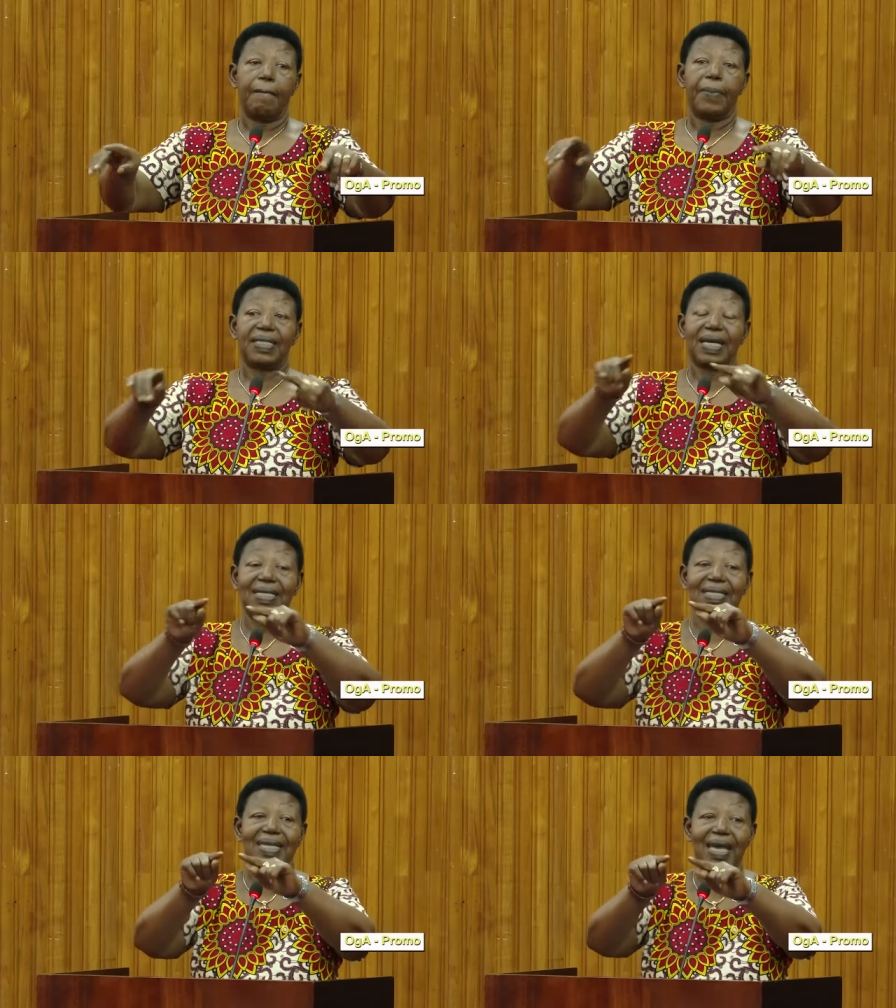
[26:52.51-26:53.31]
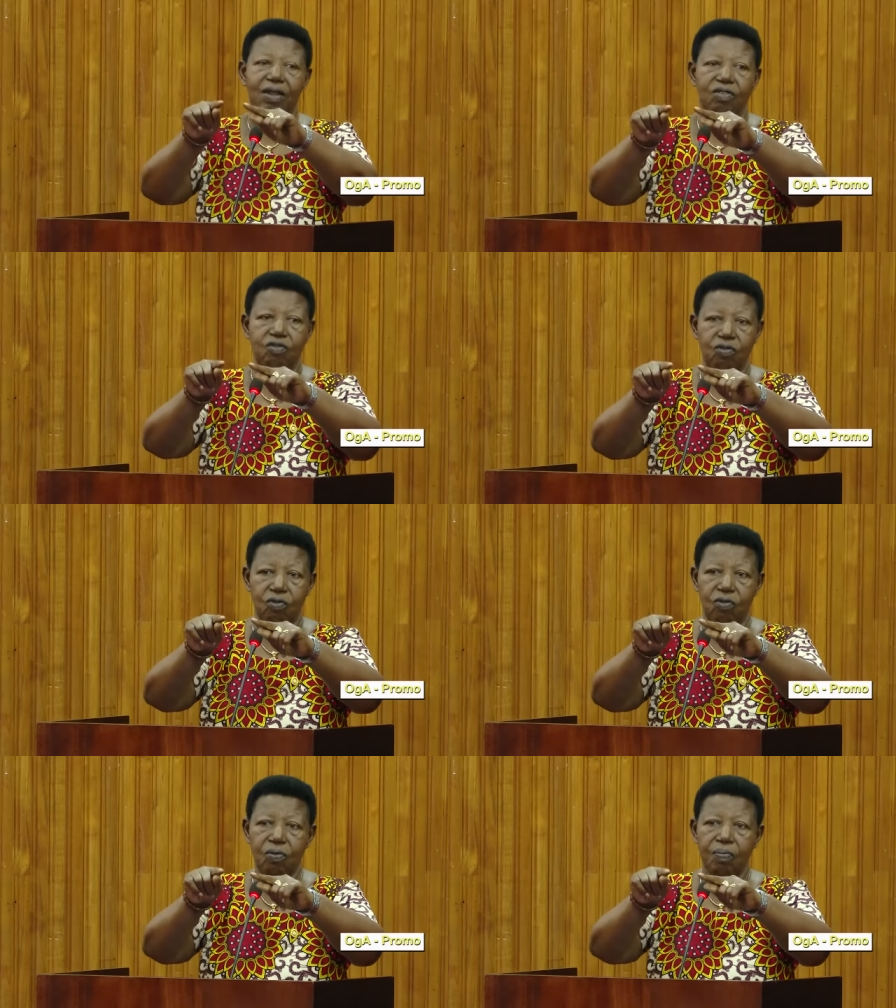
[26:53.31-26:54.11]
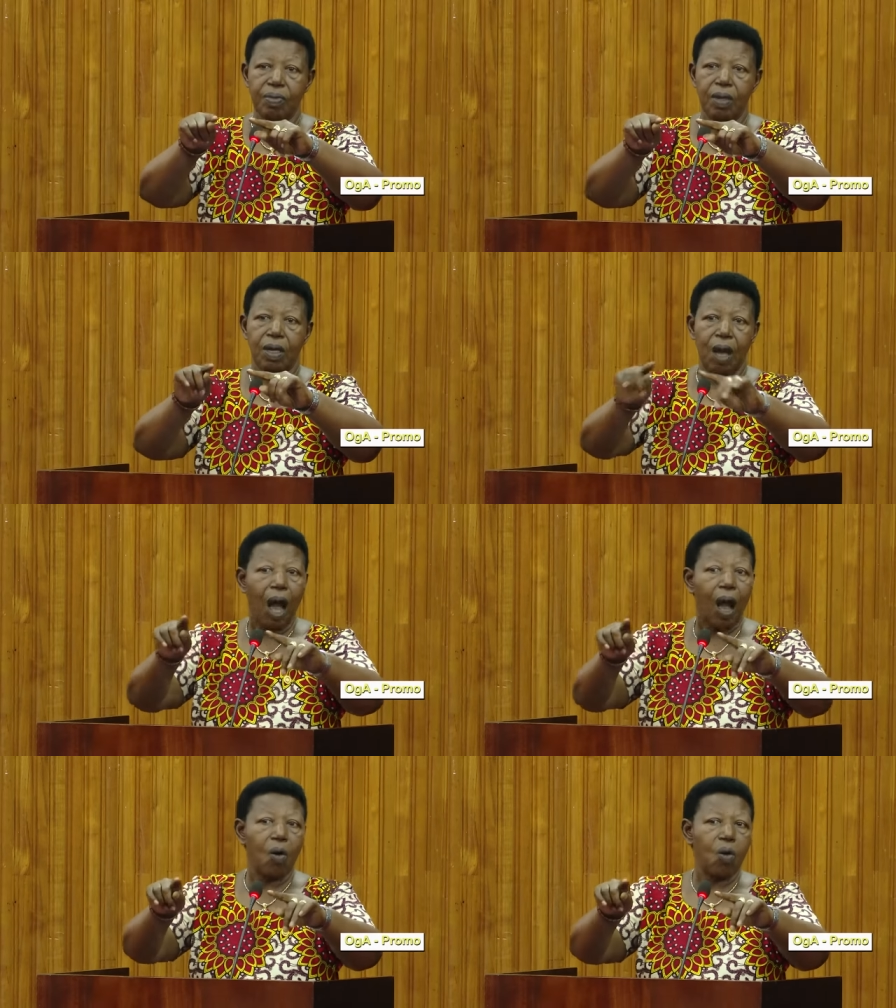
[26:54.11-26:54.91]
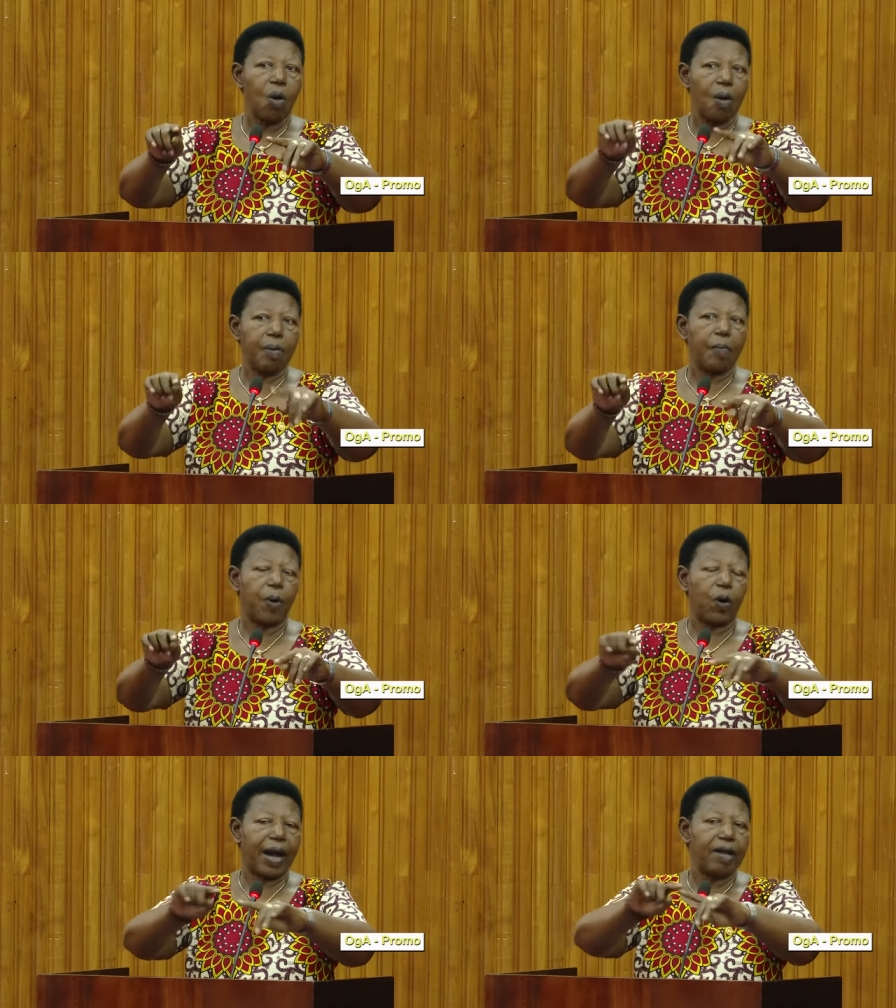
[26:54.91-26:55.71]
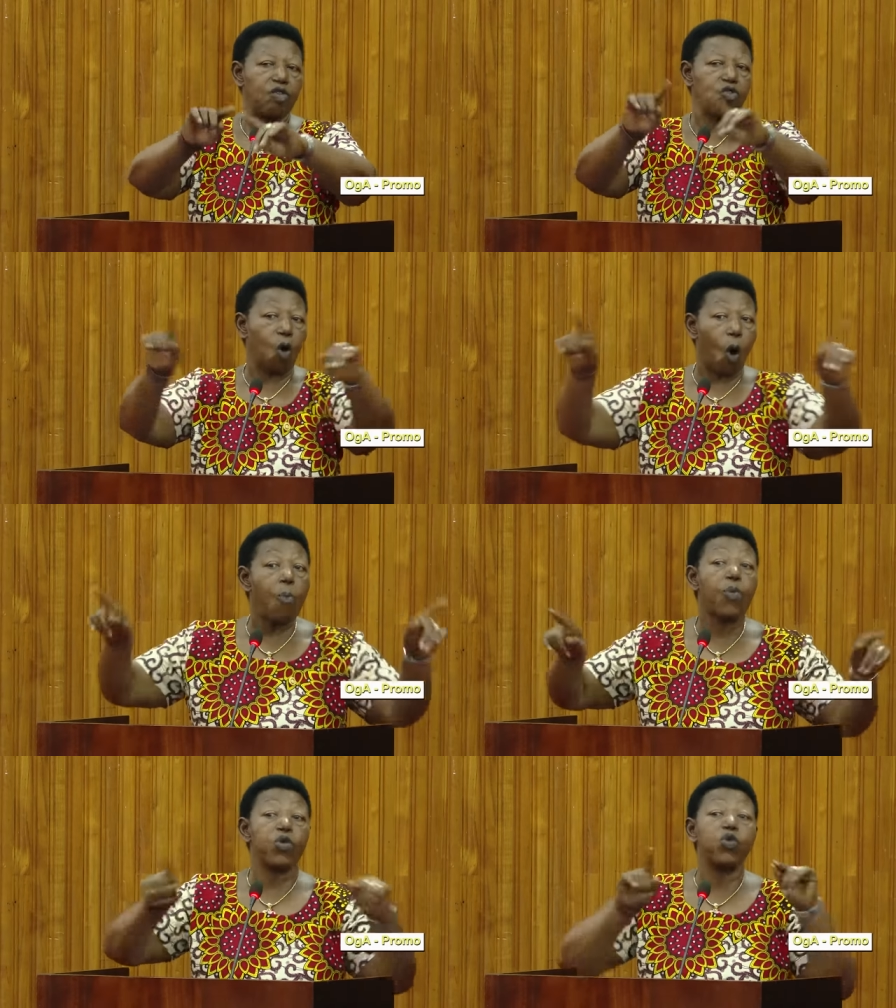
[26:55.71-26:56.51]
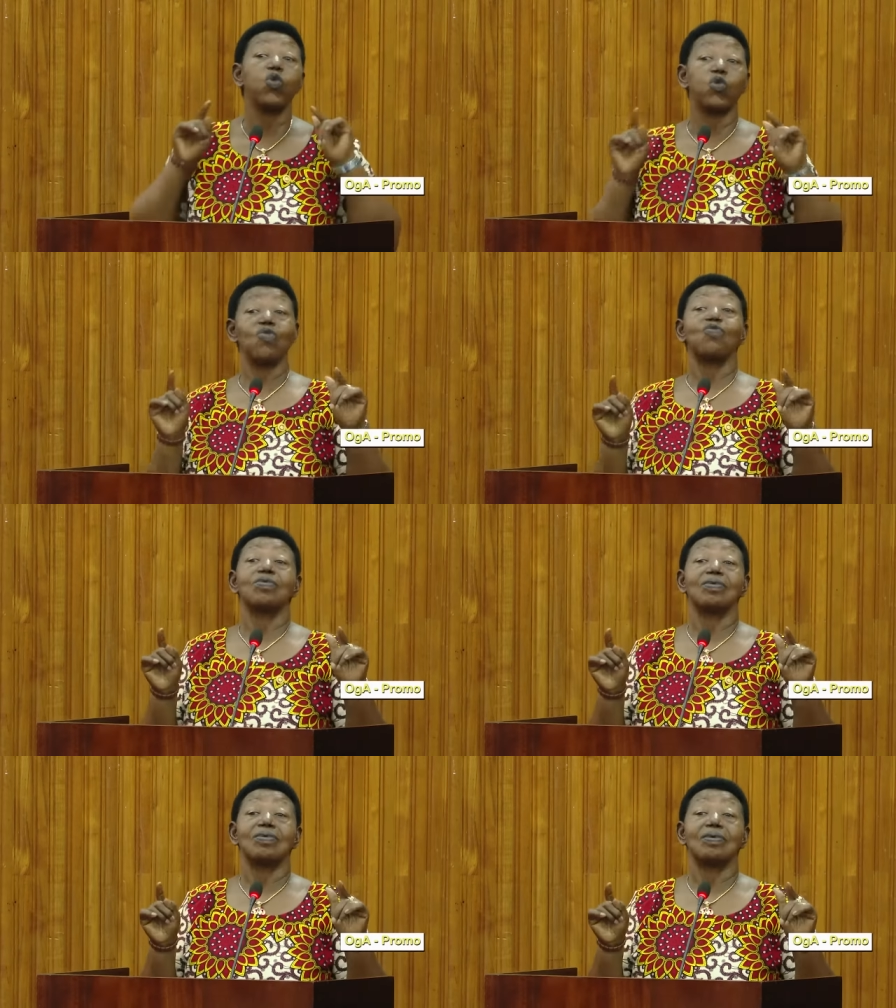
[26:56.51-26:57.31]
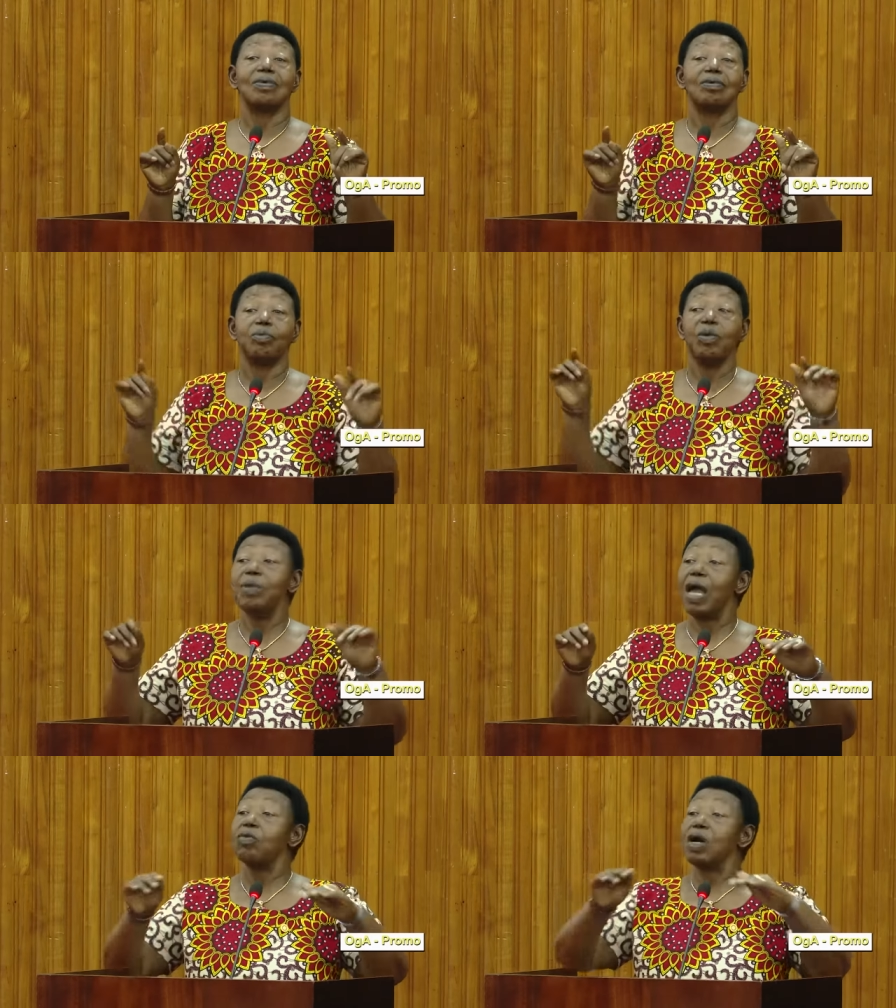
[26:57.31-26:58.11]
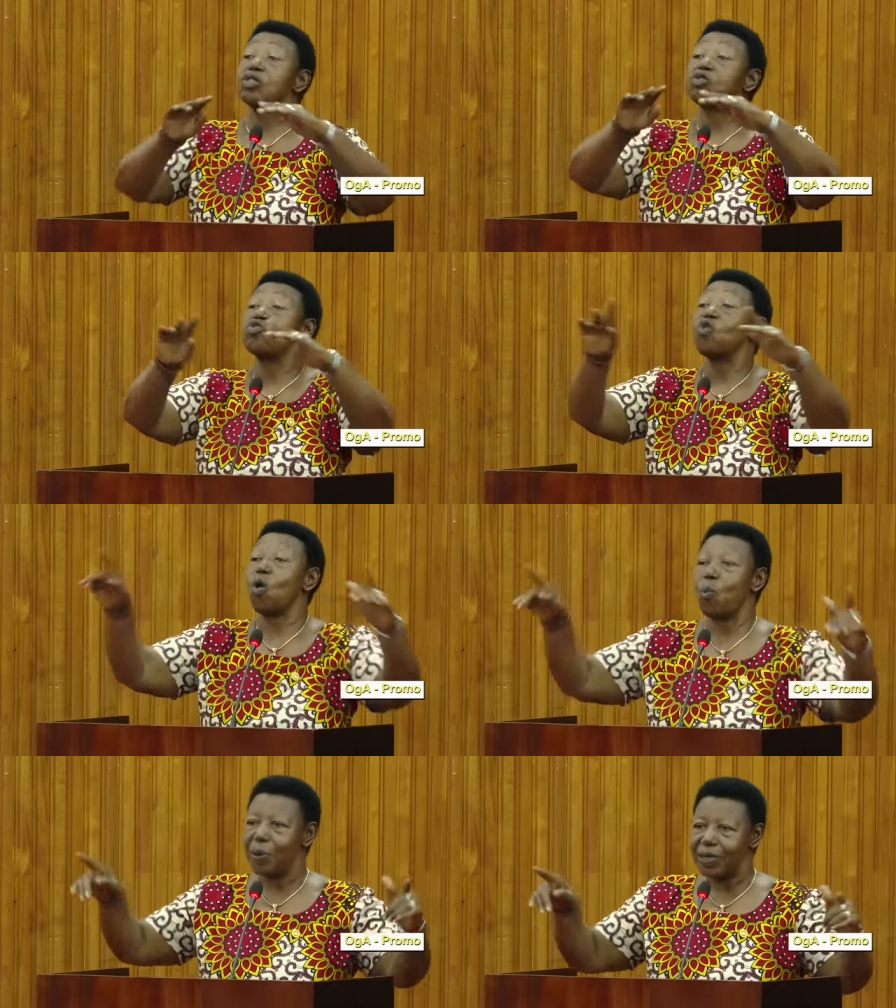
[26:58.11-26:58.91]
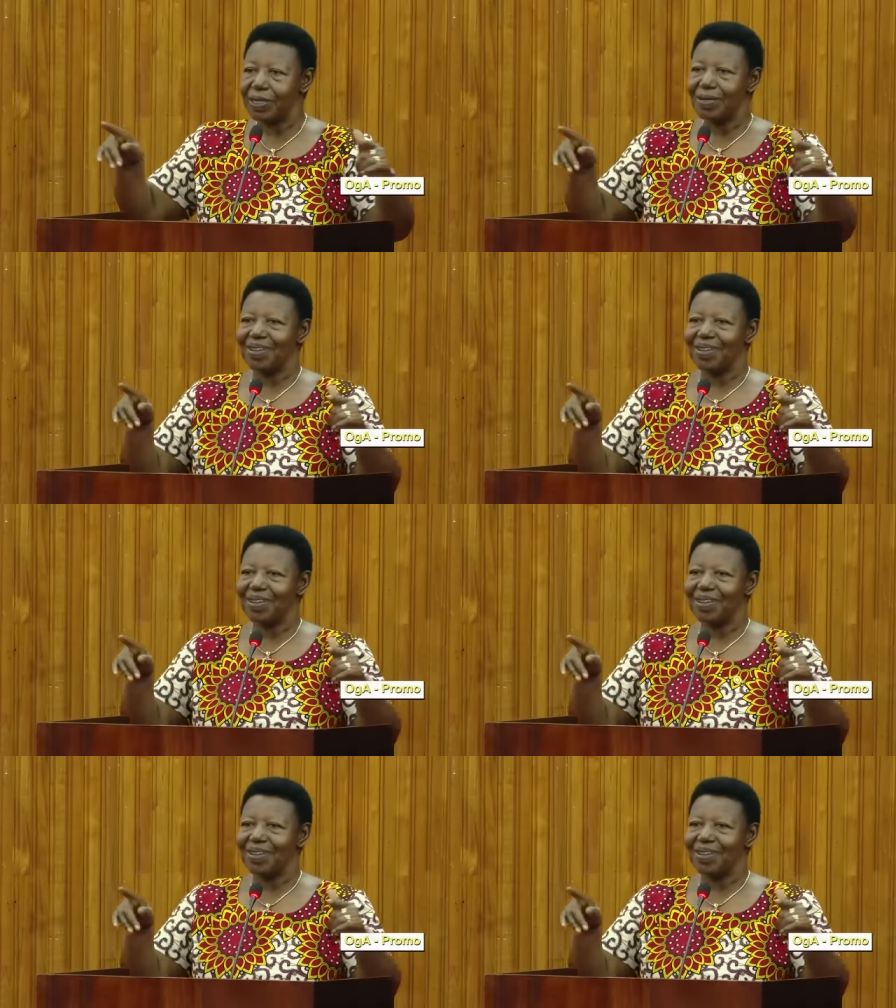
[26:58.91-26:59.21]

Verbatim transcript: but I tell you how people can rob you. Me, I was robbed.